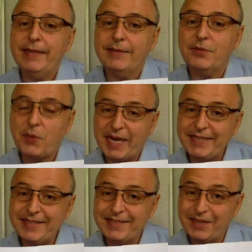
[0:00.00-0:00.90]

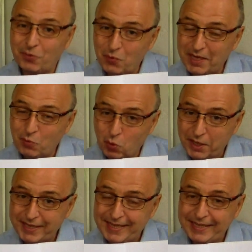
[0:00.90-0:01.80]
strategies that are really
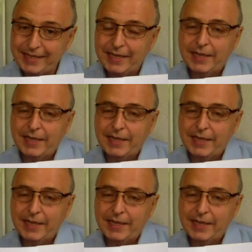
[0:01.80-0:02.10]
working,